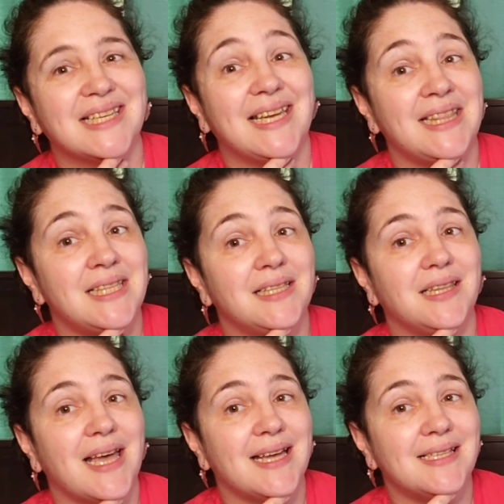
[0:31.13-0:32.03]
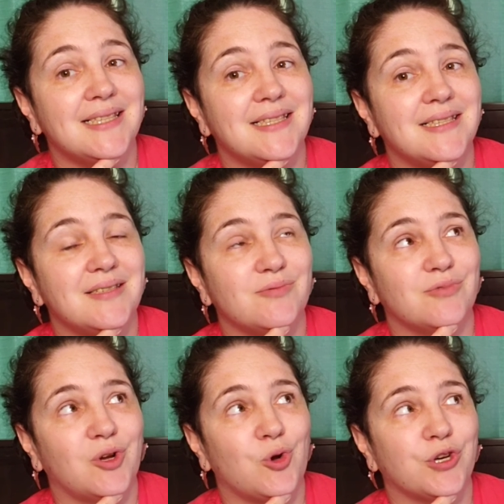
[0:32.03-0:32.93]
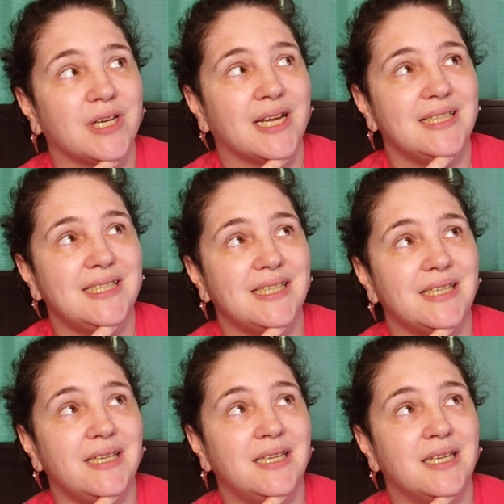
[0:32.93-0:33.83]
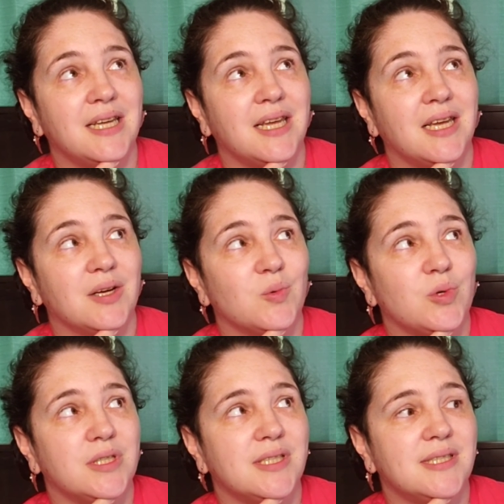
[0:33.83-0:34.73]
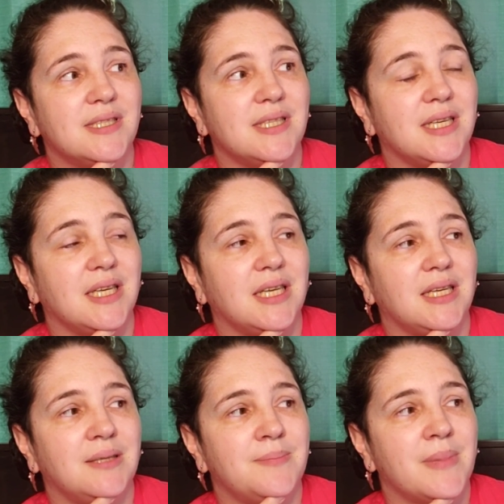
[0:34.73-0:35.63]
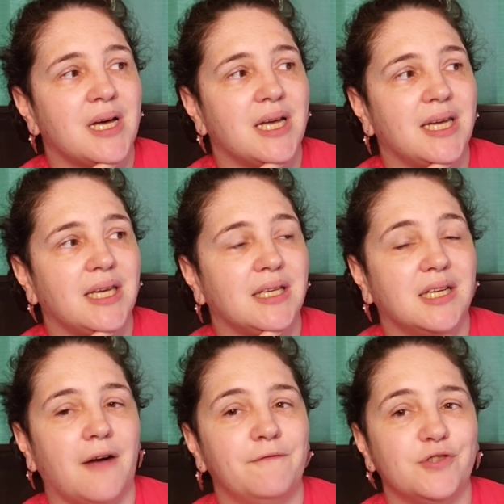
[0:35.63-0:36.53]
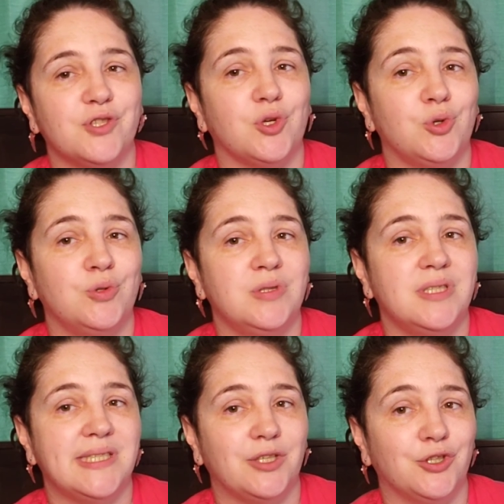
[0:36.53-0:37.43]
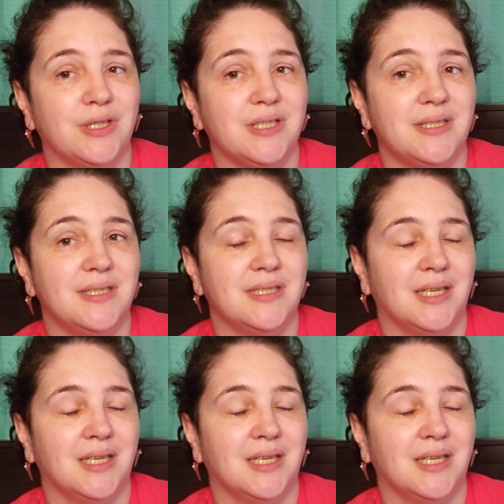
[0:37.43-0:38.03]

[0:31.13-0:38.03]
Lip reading: and the last recording I did was in my comfort zone series,